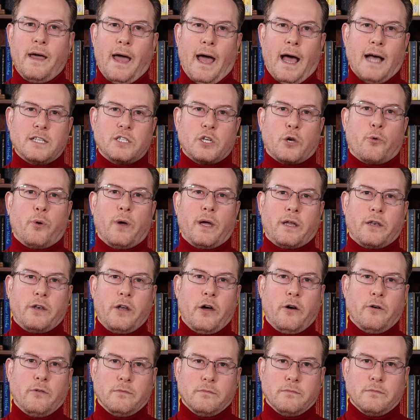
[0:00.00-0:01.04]
As a quick
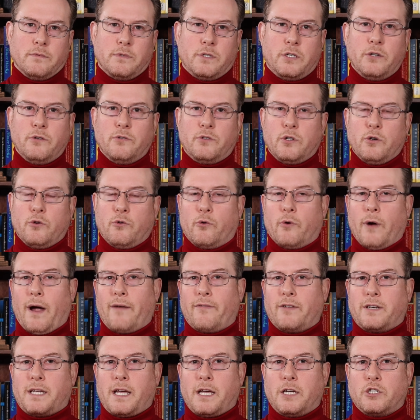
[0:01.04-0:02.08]
note, due to
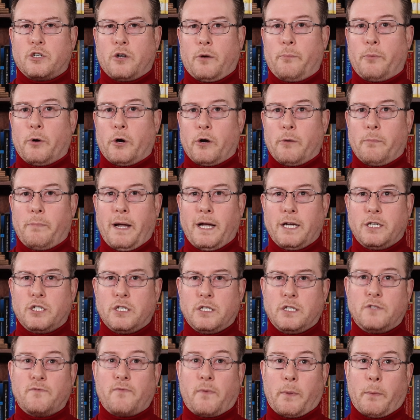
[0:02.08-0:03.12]
gravitational
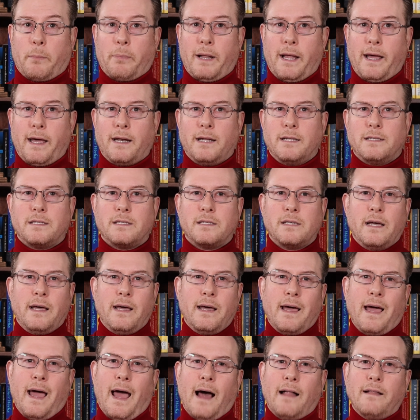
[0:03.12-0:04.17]
perturbations from the planets,
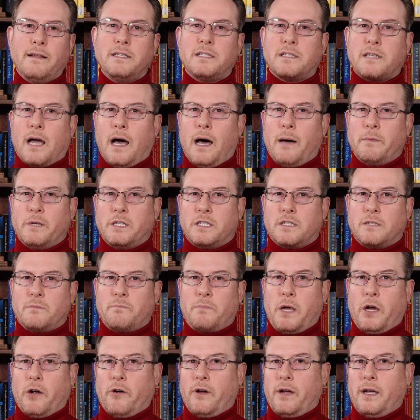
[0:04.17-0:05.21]
Halley's Comet's
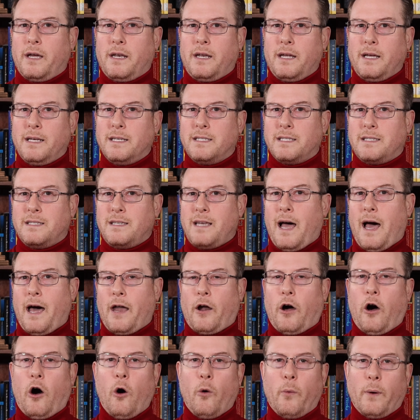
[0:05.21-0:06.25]
period is
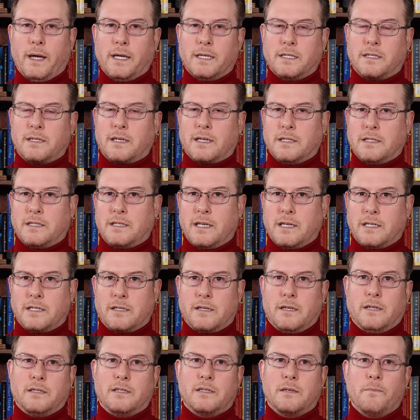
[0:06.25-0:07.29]
not always
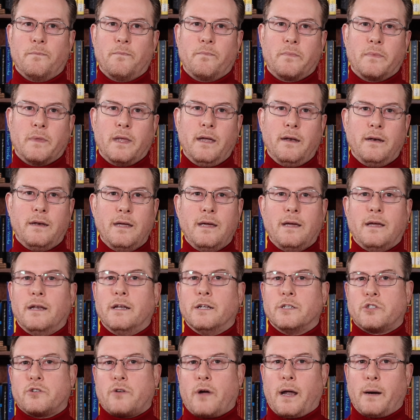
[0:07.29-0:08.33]
consistent.
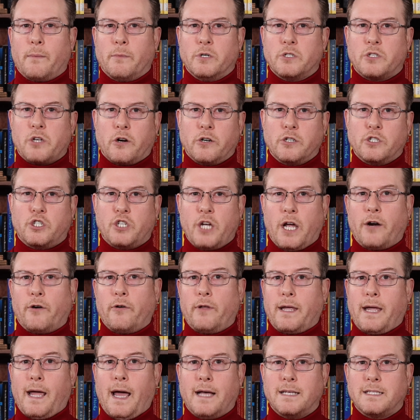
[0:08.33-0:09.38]
Indeed, astronomers are
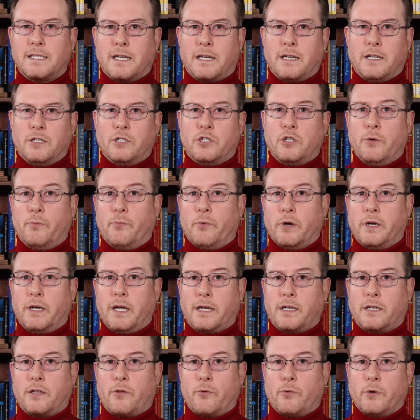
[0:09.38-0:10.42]
generally hesitant to
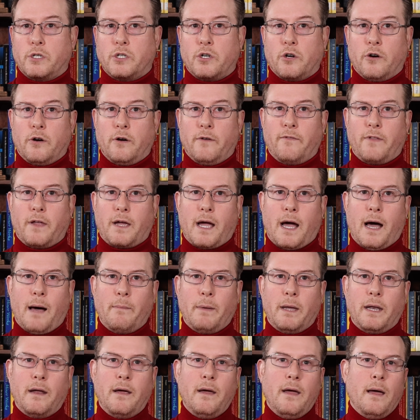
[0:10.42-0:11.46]
predict the return of the
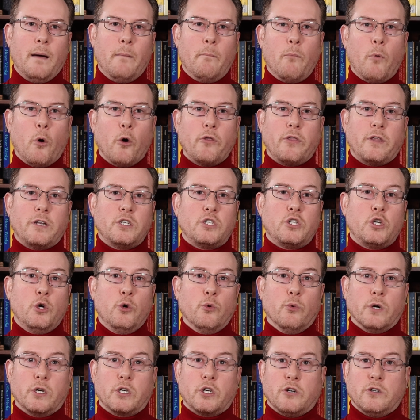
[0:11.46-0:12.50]
comet more than
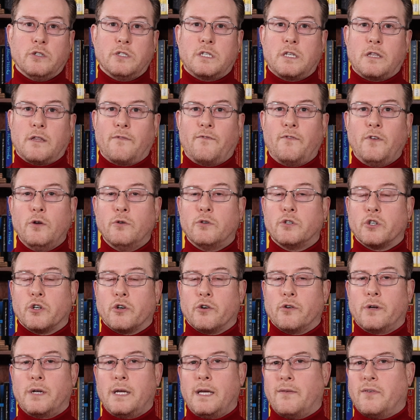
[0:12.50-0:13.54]
2 returns in the
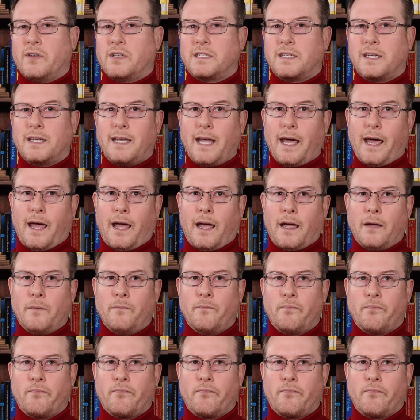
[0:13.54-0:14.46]
future, even today.